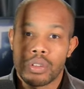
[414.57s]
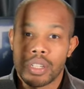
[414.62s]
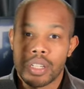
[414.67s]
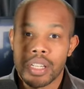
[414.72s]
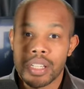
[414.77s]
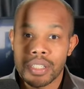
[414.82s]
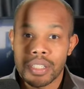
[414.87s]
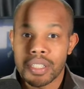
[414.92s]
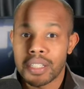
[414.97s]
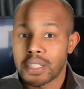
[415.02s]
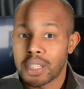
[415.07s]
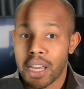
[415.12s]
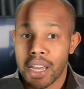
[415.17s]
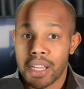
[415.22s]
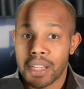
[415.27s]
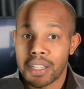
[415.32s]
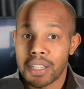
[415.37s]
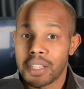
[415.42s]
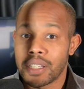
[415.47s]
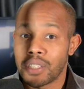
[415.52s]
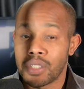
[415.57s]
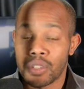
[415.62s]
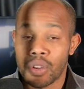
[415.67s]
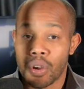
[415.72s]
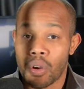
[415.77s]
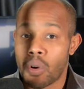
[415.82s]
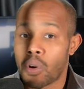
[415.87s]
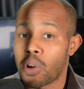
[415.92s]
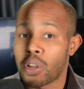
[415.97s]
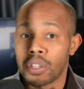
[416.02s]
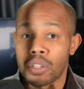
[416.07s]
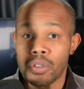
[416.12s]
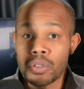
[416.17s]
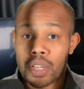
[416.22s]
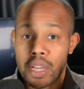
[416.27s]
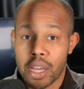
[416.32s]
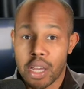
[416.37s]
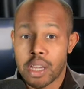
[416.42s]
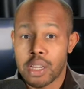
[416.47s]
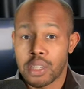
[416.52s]
could easily take these on
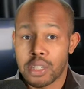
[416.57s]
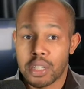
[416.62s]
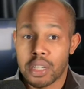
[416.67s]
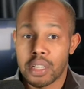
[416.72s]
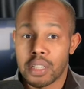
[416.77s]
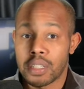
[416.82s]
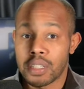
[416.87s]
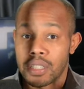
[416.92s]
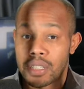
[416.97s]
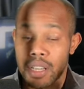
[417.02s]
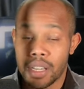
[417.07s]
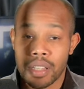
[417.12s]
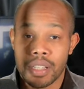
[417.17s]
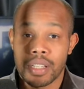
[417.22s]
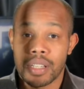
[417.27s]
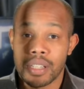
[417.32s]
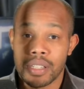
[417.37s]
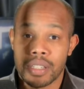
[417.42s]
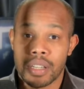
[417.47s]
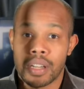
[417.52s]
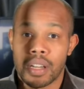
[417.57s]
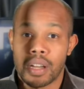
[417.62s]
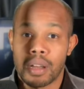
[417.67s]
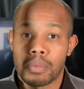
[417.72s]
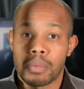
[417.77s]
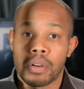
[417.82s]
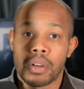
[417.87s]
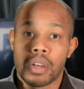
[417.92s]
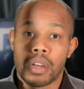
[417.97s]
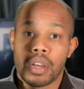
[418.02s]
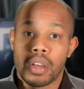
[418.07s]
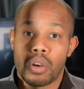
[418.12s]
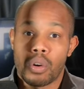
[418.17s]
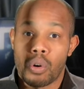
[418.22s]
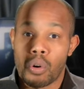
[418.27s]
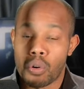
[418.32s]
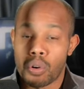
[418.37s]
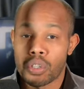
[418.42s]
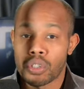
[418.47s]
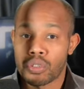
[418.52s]
location, set these up
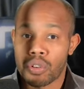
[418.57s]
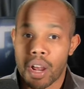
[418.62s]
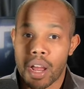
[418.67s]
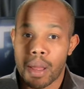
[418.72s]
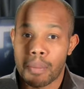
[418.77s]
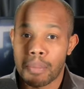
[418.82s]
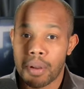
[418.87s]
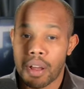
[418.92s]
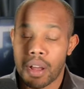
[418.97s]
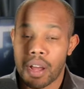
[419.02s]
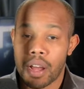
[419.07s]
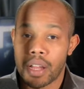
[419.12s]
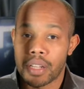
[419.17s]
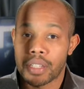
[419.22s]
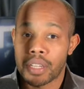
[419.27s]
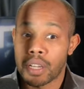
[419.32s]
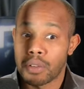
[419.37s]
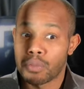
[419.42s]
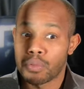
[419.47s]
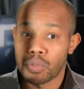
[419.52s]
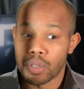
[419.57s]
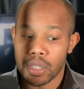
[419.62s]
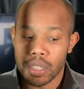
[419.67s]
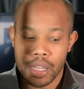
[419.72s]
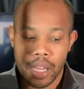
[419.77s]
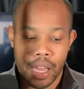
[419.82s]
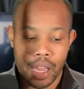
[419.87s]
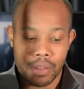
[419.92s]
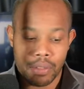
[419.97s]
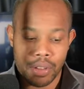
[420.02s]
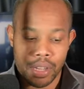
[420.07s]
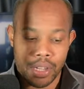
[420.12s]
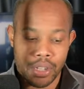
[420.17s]
on tripods, and really have a